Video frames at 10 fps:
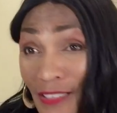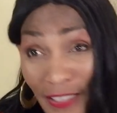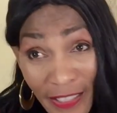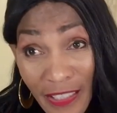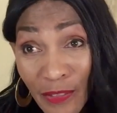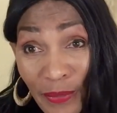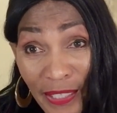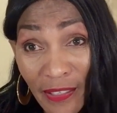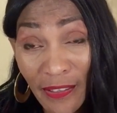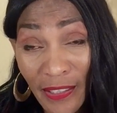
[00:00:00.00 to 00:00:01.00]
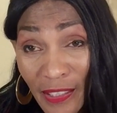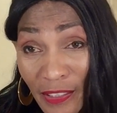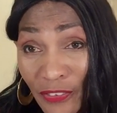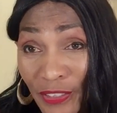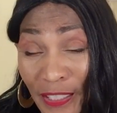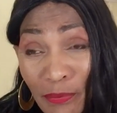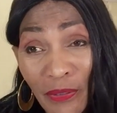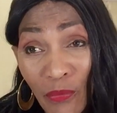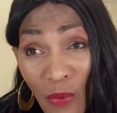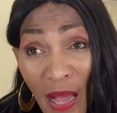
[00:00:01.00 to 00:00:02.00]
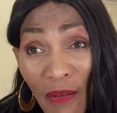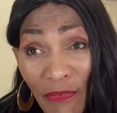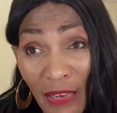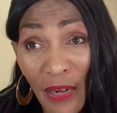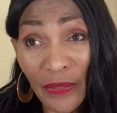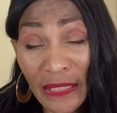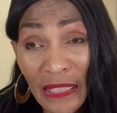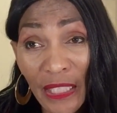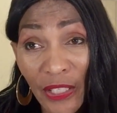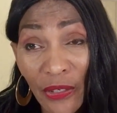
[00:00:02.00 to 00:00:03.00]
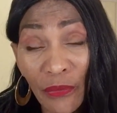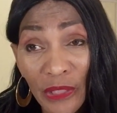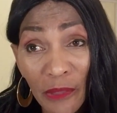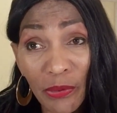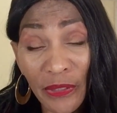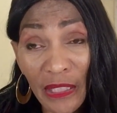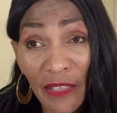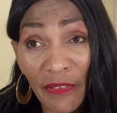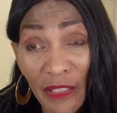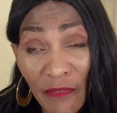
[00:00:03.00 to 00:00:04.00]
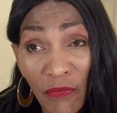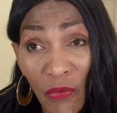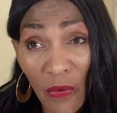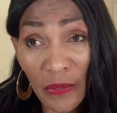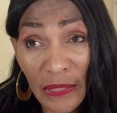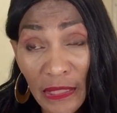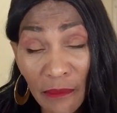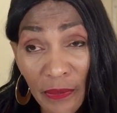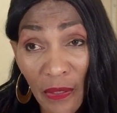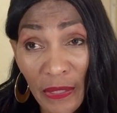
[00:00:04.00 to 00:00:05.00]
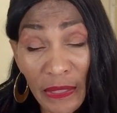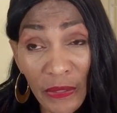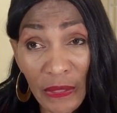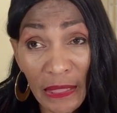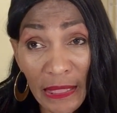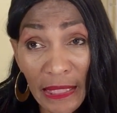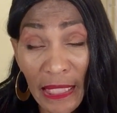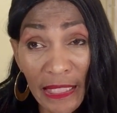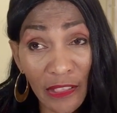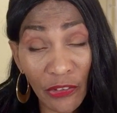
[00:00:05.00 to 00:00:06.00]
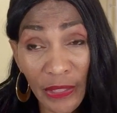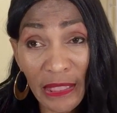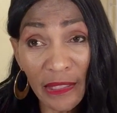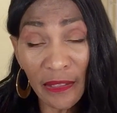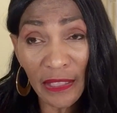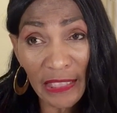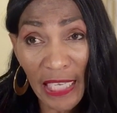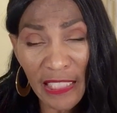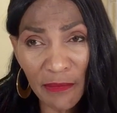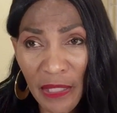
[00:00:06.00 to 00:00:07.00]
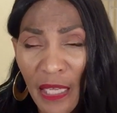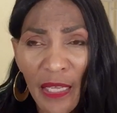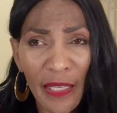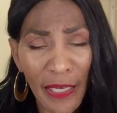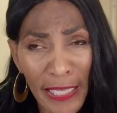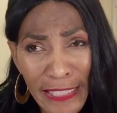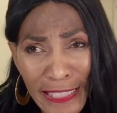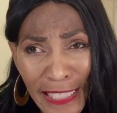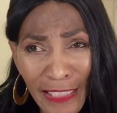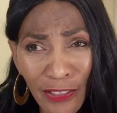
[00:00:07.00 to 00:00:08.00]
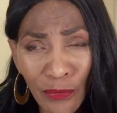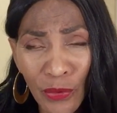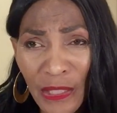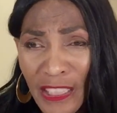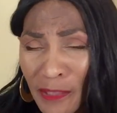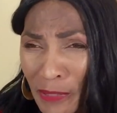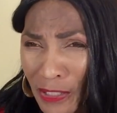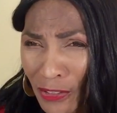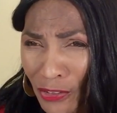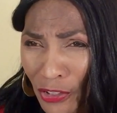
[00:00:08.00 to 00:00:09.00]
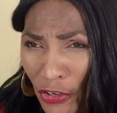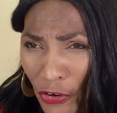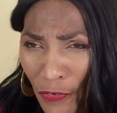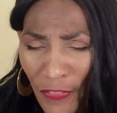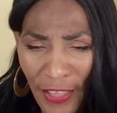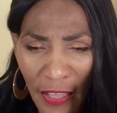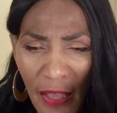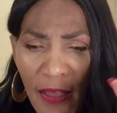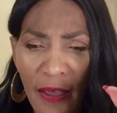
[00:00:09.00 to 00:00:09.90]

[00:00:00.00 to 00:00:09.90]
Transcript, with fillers: I guess that's why they call it country. They put wildflowers in here, which are supposed to give it this floral scent, but also the that, it has a great deal of jasmine. It has sandalwood. It smells a little earthy,